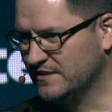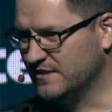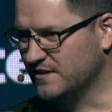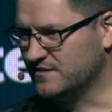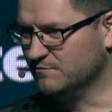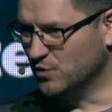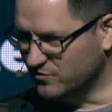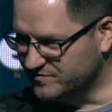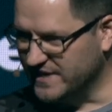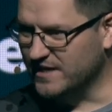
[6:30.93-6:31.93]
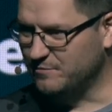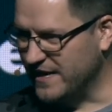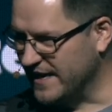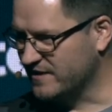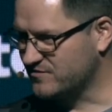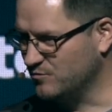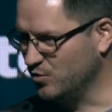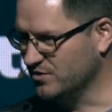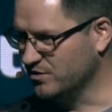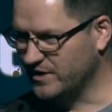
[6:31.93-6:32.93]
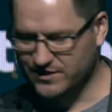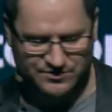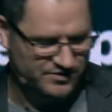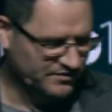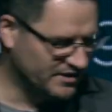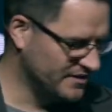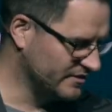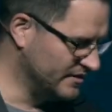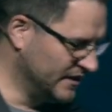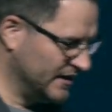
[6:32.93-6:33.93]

uh, to move data packets from one location to another.